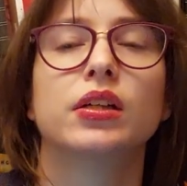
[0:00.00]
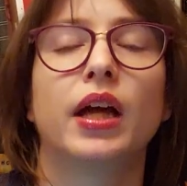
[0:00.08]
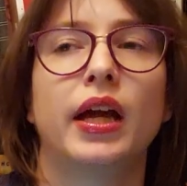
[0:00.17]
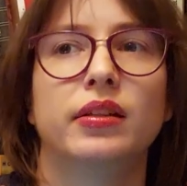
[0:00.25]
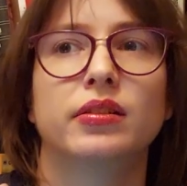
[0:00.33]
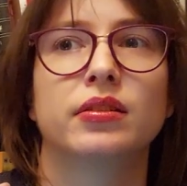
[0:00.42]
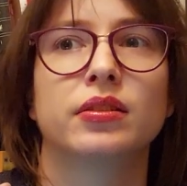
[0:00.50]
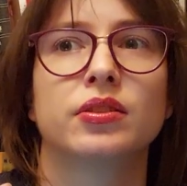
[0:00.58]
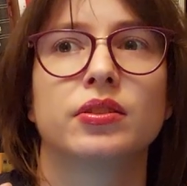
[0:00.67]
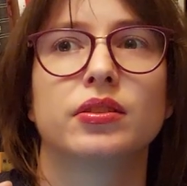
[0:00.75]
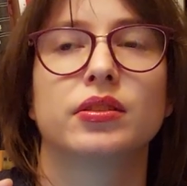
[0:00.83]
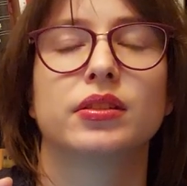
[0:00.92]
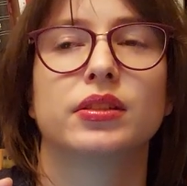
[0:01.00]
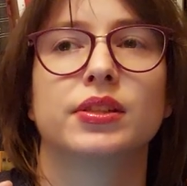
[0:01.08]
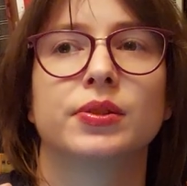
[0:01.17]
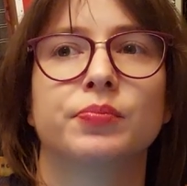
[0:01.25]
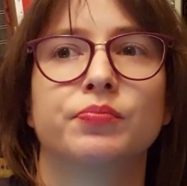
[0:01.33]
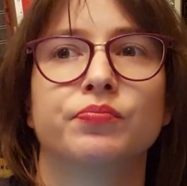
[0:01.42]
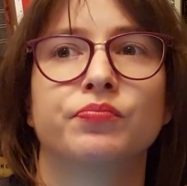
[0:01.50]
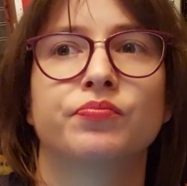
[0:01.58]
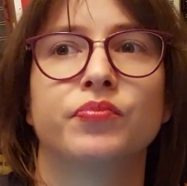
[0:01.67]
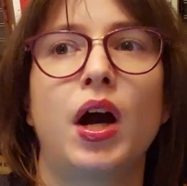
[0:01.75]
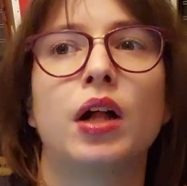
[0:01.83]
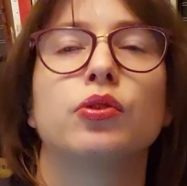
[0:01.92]
And um,
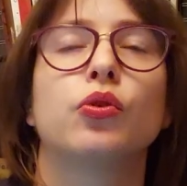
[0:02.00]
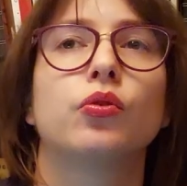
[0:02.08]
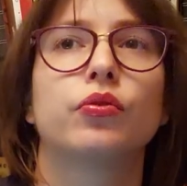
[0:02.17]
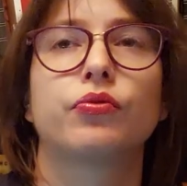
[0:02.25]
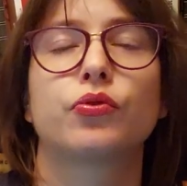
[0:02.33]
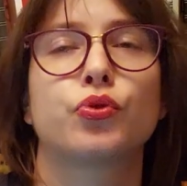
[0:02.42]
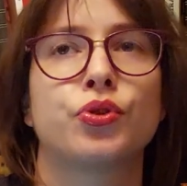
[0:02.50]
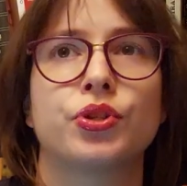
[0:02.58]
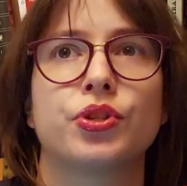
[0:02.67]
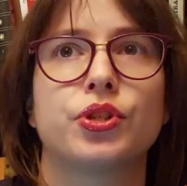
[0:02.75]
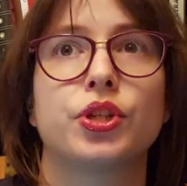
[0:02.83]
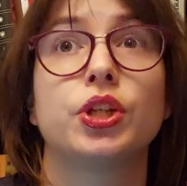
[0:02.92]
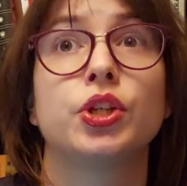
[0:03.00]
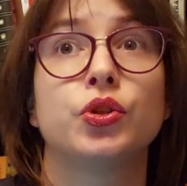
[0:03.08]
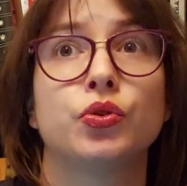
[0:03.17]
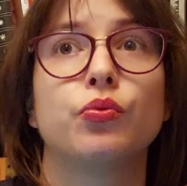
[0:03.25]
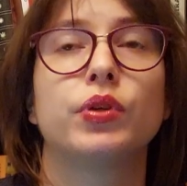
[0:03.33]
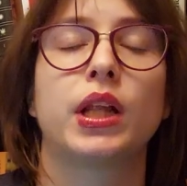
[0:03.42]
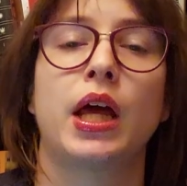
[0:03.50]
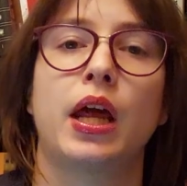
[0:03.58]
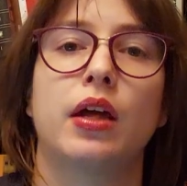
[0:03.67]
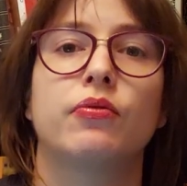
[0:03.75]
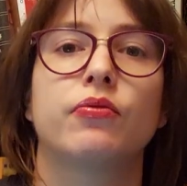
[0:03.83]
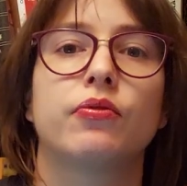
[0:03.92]
although, of course, you will
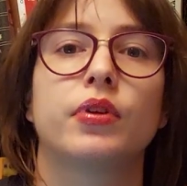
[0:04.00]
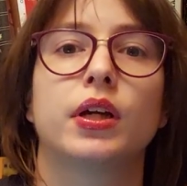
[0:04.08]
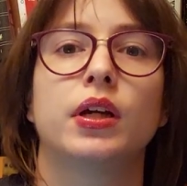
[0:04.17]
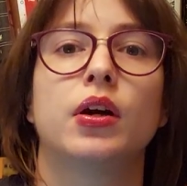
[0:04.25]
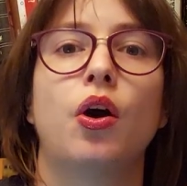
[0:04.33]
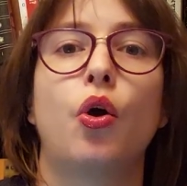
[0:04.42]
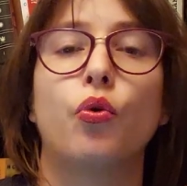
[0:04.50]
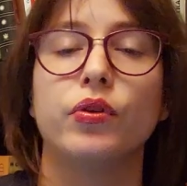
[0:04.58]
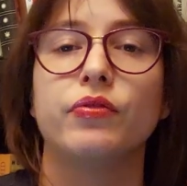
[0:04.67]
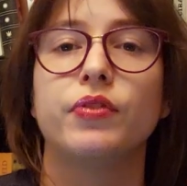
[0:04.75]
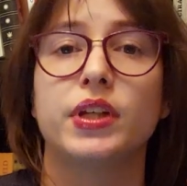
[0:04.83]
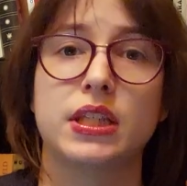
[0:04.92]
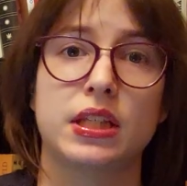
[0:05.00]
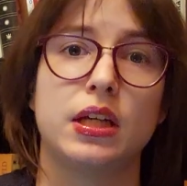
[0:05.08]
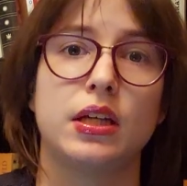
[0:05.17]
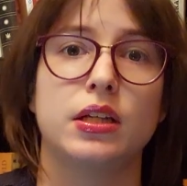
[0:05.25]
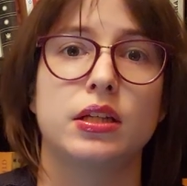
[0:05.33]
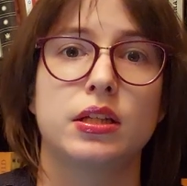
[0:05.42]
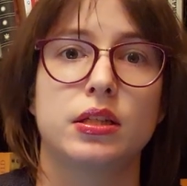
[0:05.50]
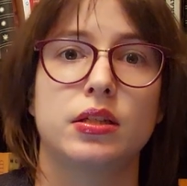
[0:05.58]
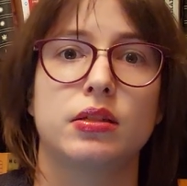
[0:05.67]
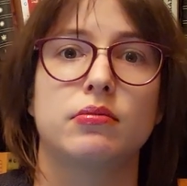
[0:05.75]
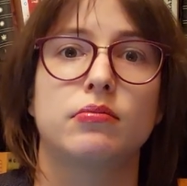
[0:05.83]
have horrific scenes